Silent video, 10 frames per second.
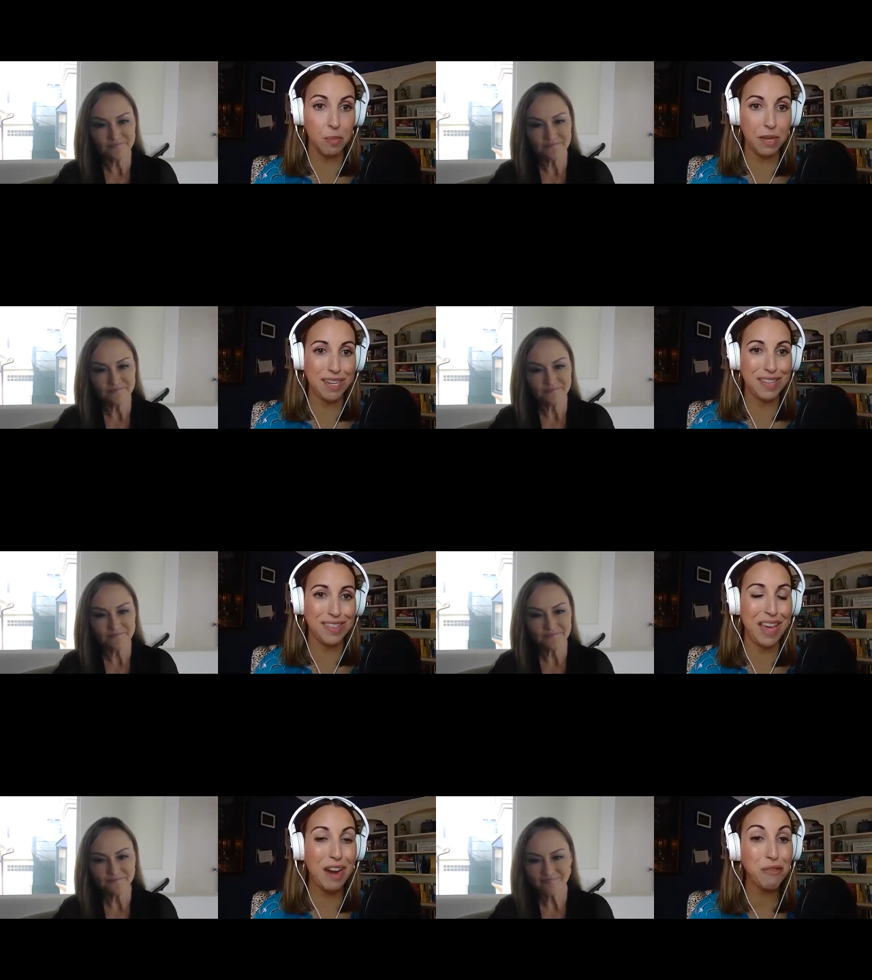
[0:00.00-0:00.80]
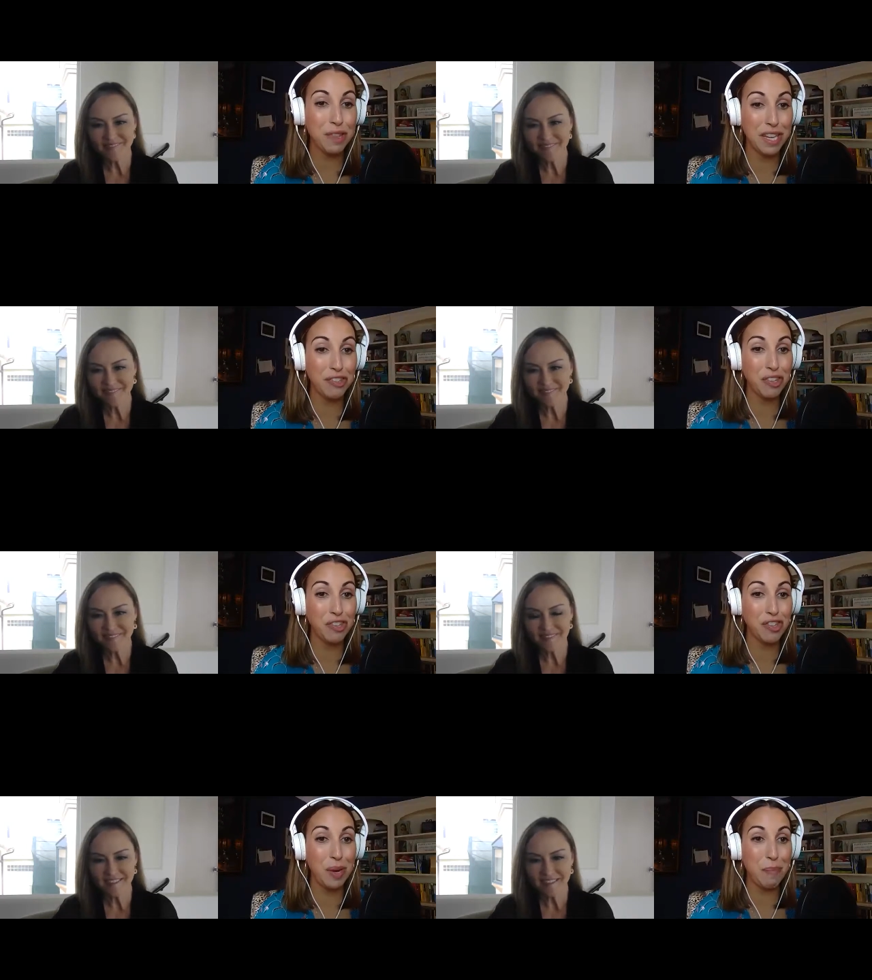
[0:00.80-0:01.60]
Speaker 1: Because that
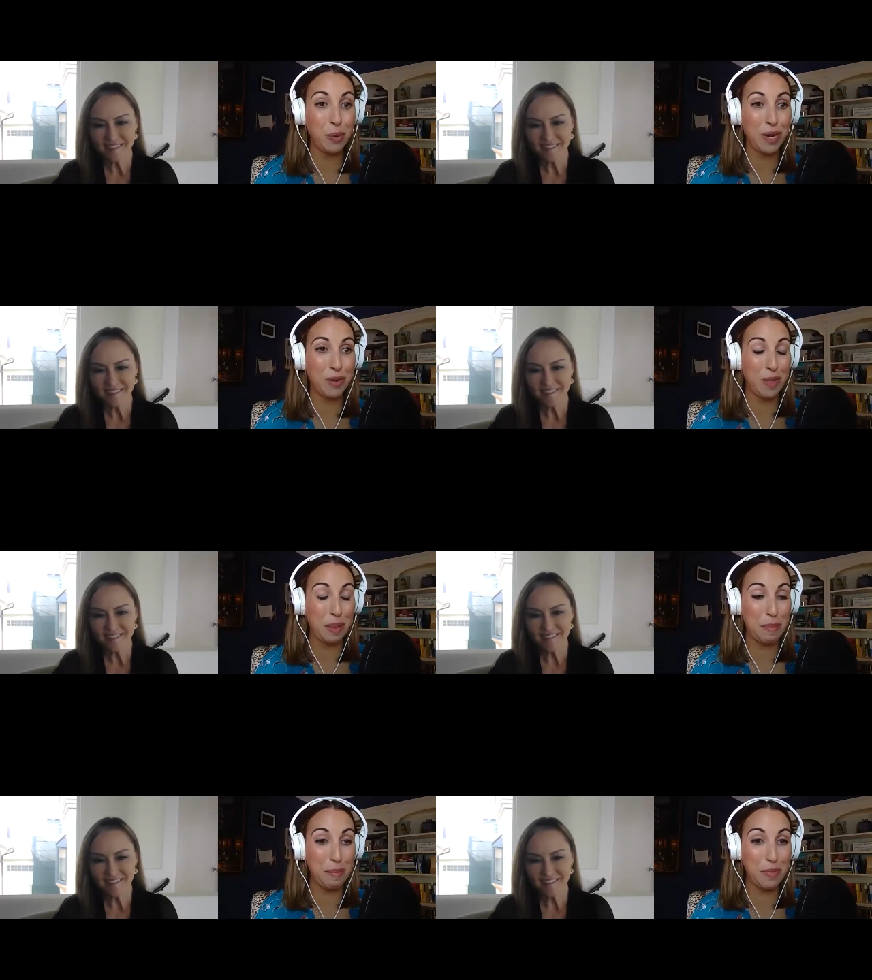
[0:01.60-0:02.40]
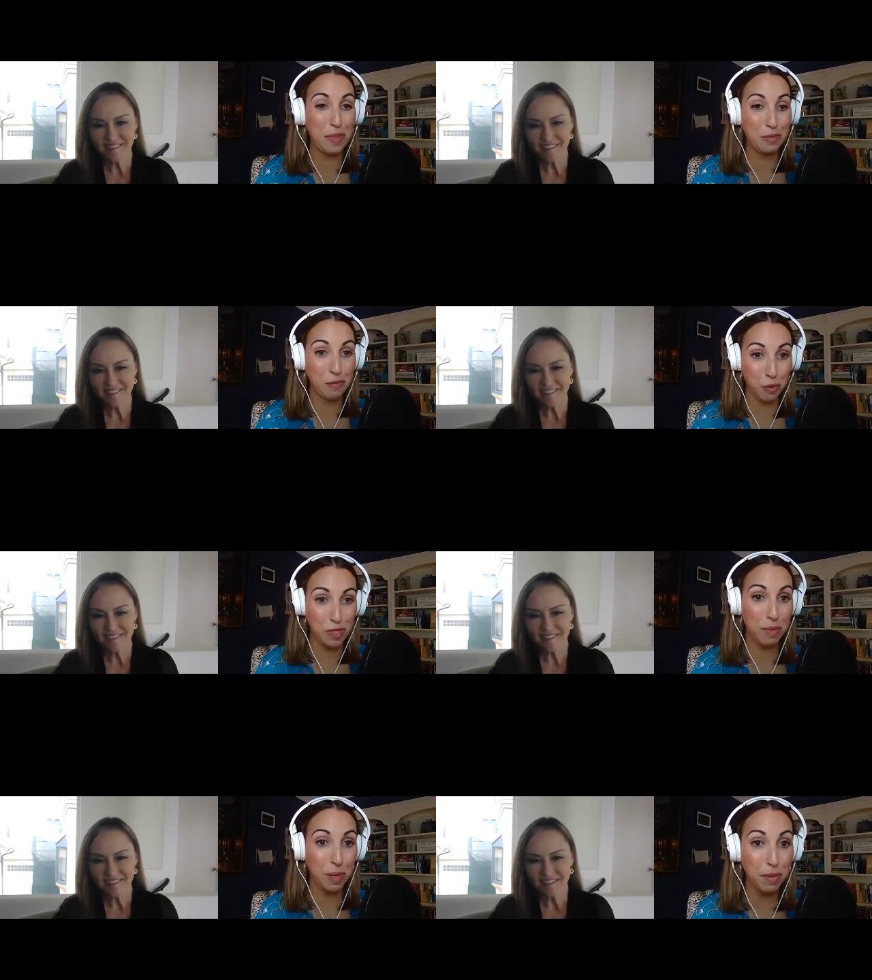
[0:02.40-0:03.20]
relationship, while they, the
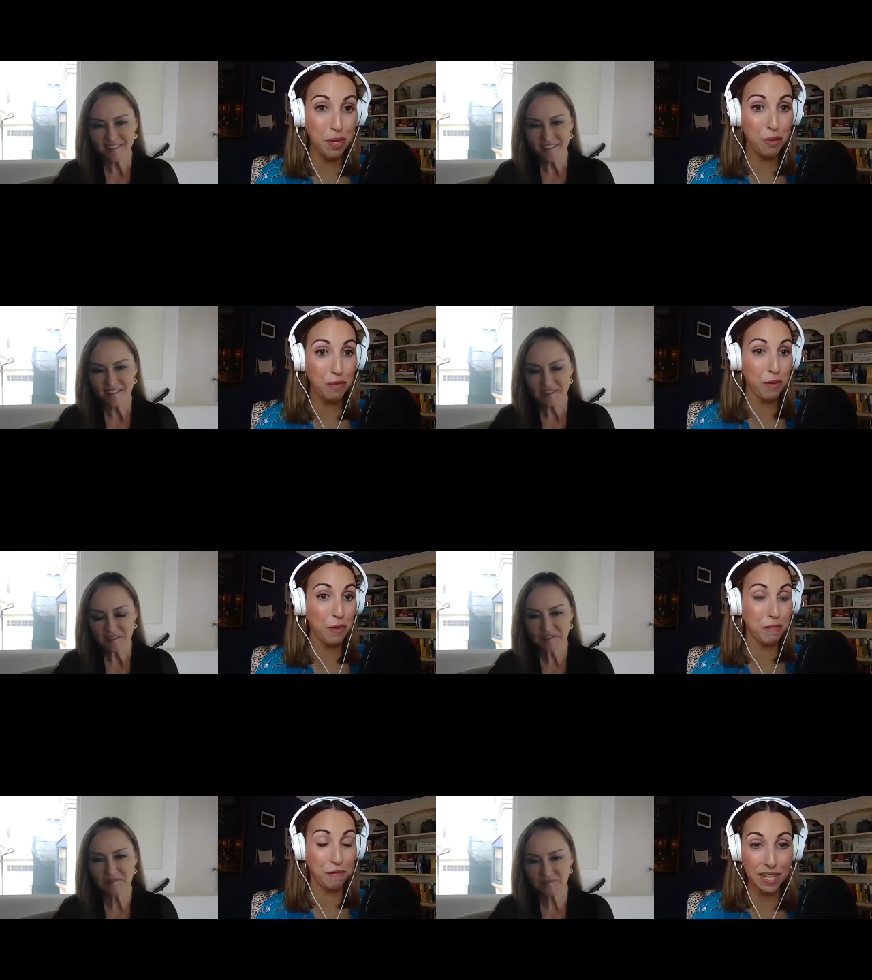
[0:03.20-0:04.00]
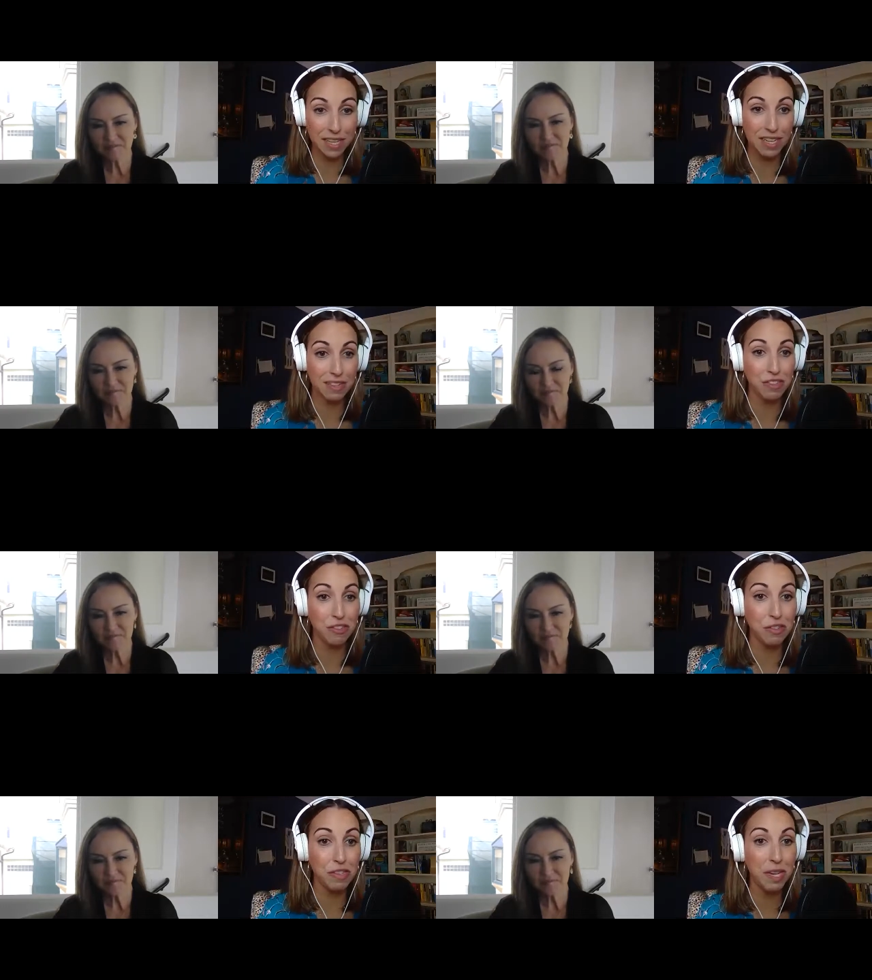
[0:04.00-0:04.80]
divorce might be over and the
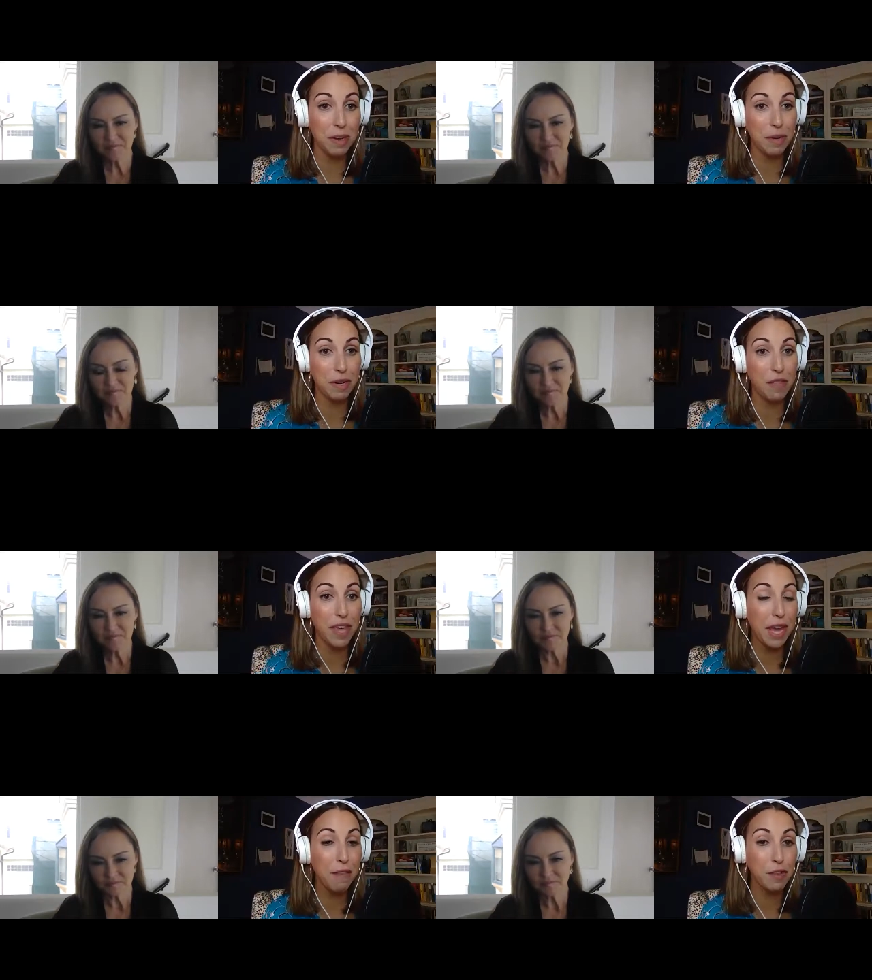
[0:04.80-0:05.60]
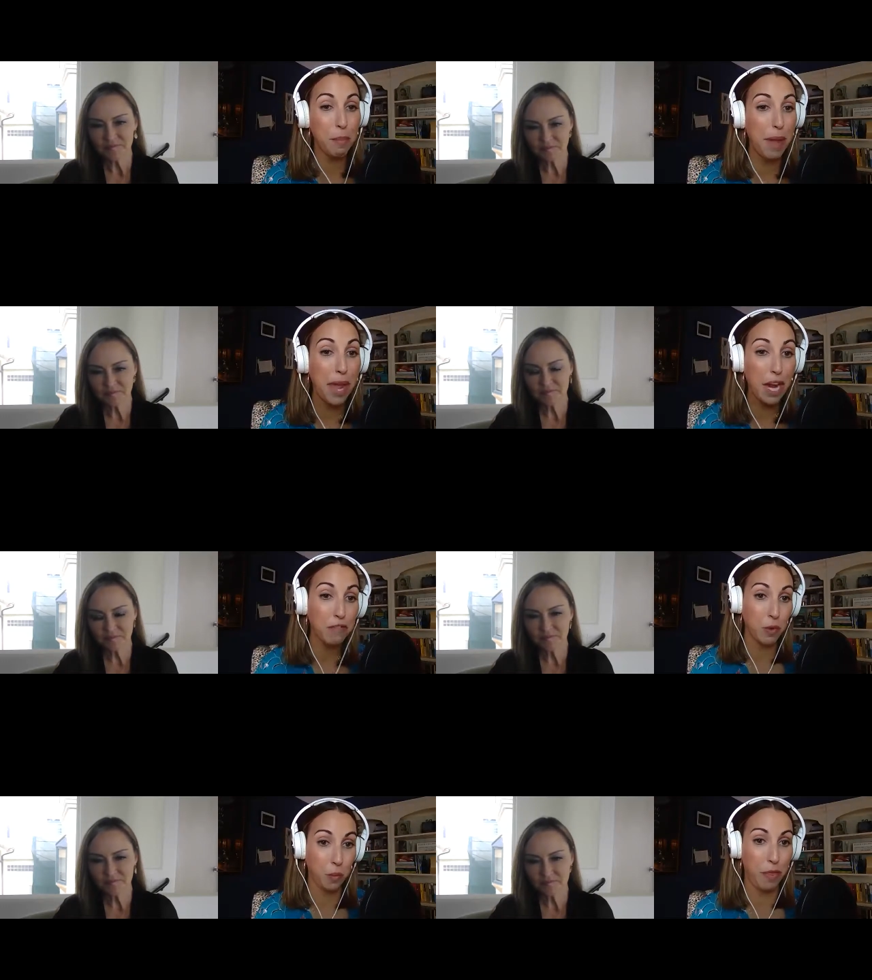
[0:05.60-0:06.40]
finances are done, but if they have to
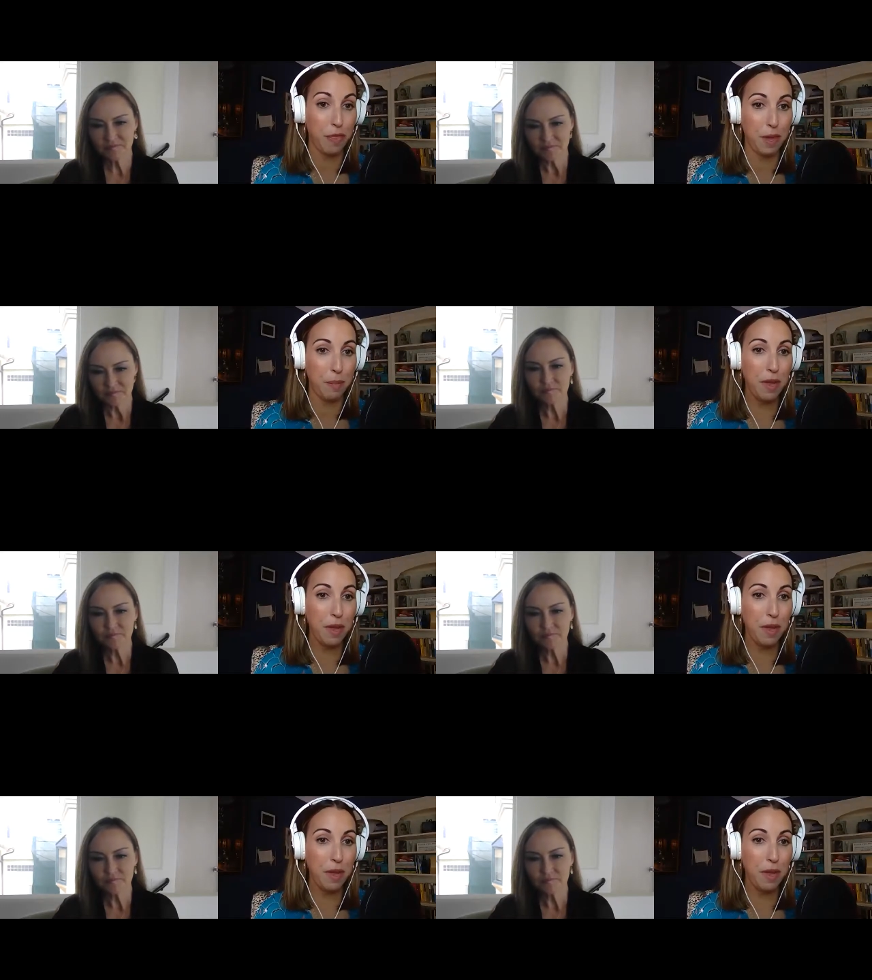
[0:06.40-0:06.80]
parent with them,